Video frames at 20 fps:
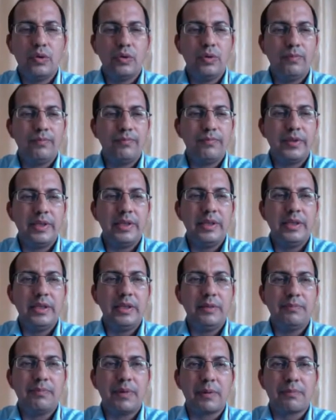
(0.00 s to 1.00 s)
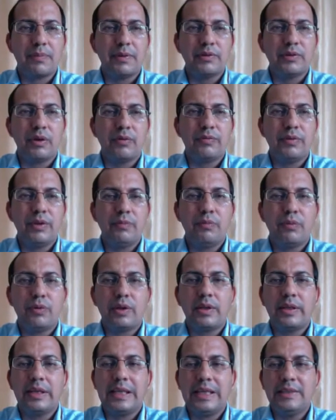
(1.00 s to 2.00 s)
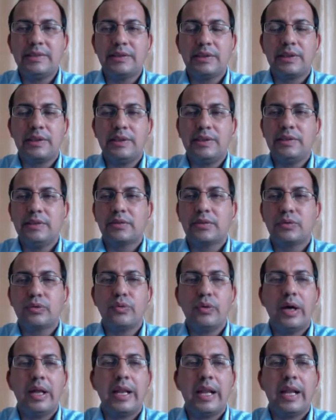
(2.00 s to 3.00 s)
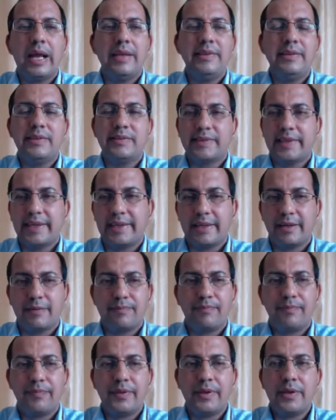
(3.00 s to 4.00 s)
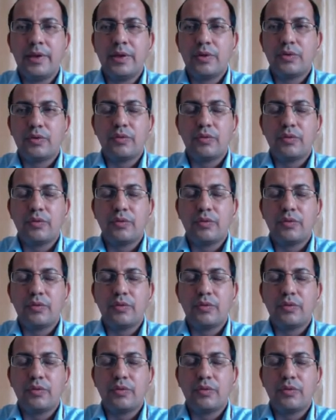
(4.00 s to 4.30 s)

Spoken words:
So the purpose of the putting laser is to align the setup.